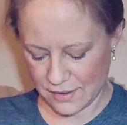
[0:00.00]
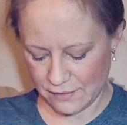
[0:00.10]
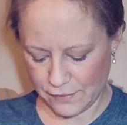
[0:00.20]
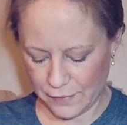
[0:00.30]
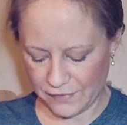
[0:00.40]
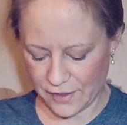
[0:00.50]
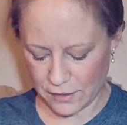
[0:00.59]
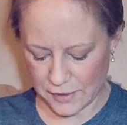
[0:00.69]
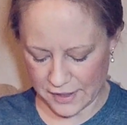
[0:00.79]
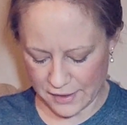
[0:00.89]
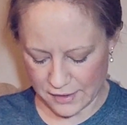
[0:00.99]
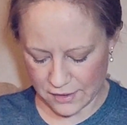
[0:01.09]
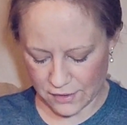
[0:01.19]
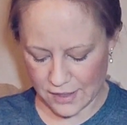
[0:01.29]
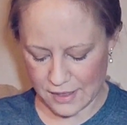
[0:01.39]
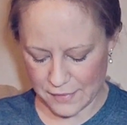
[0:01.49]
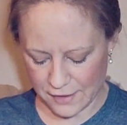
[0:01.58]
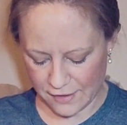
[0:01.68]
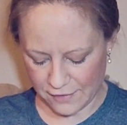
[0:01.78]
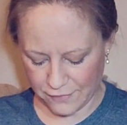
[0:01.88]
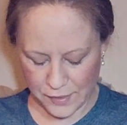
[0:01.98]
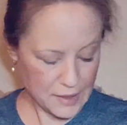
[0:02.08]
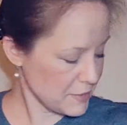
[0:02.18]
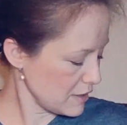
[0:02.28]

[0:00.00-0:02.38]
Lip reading: If you've been following me on Instagram, I'm